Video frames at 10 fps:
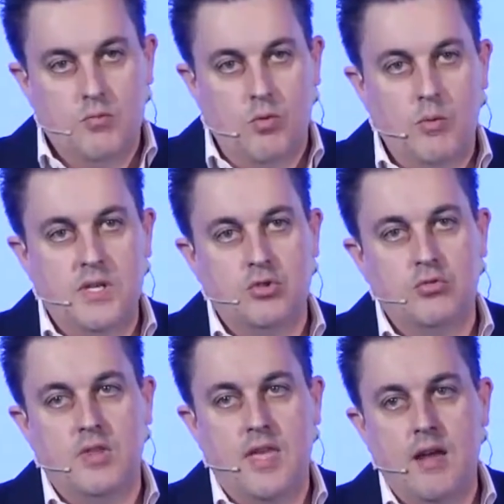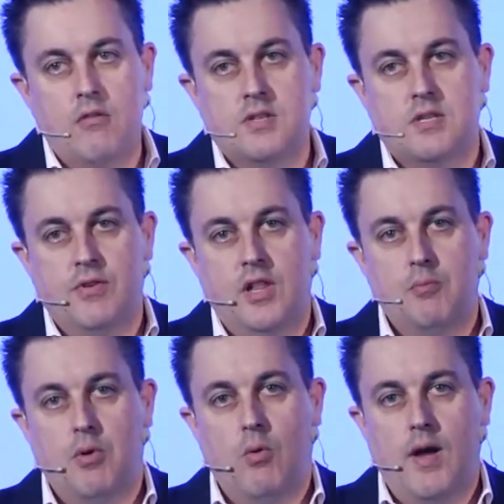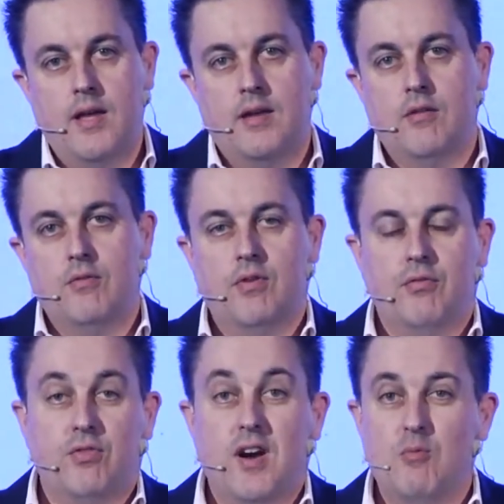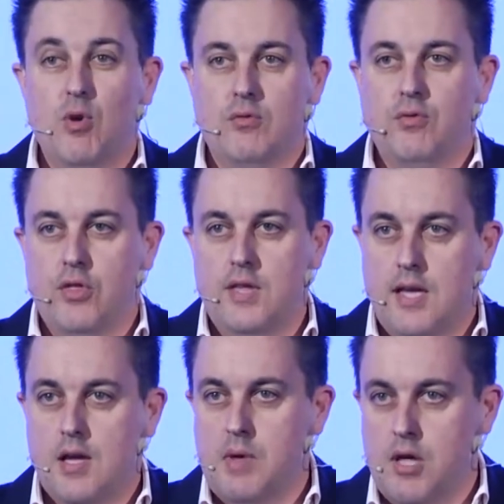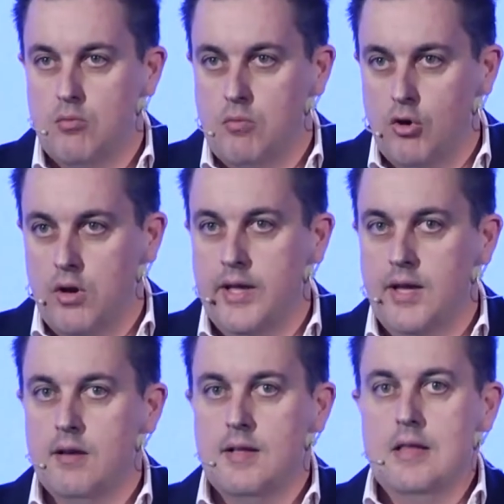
what we do there is develop a framework for thinking about or modelling